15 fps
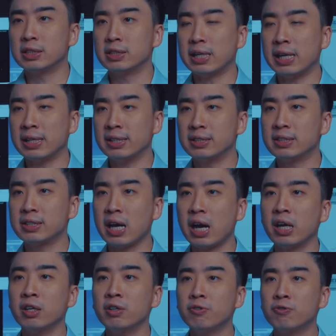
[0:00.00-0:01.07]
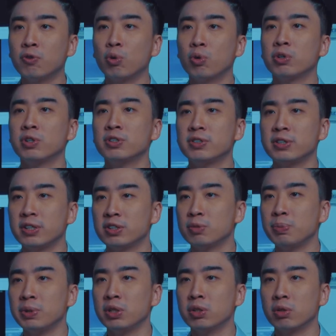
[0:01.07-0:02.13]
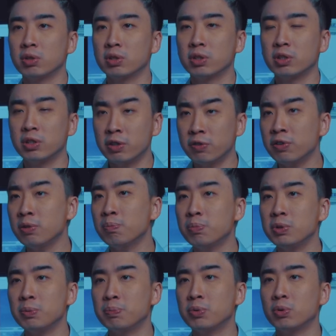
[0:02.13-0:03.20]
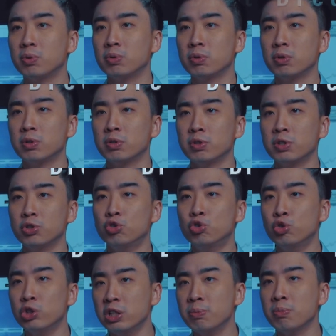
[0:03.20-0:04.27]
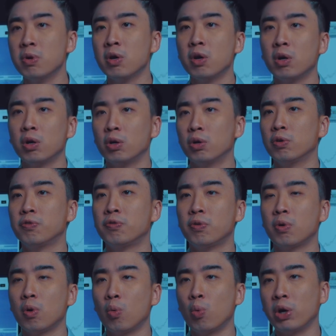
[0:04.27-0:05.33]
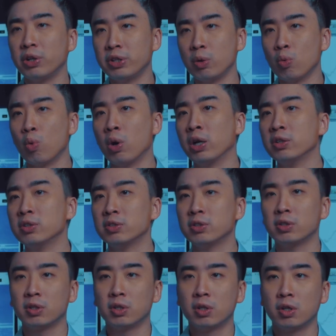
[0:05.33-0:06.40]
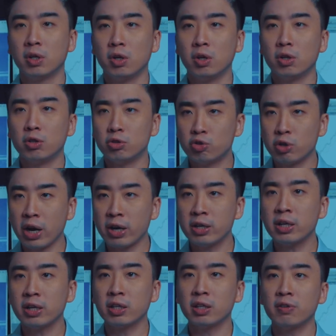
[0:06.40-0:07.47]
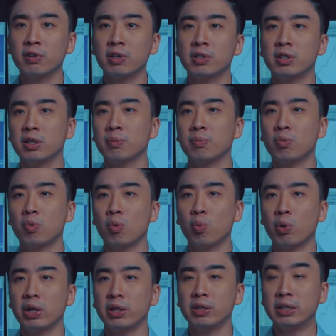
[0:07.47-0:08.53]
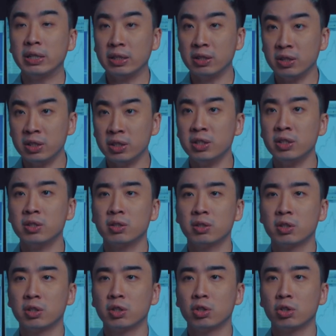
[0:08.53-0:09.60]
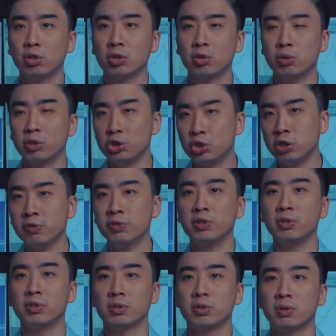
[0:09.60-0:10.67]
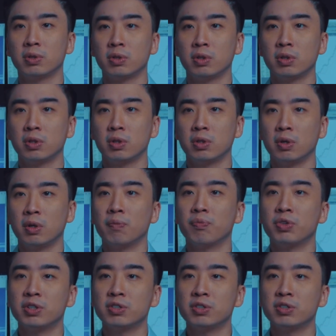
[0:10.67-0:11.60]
The entire focus has been on giving people the dream of what they want rather than giving them what they need to achieve it.